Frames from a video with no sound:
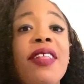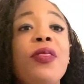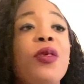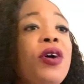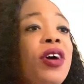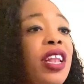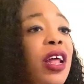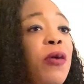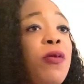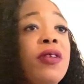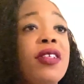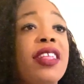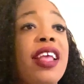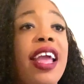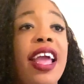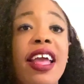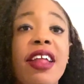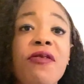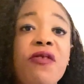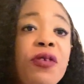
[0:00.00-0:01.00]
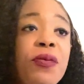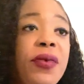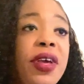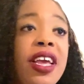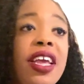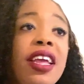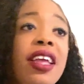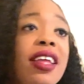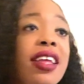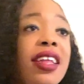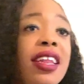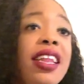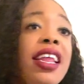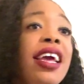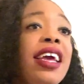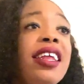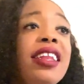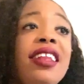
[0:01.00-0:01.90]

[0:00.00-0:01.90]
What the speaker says: thought that was the end for me. Like,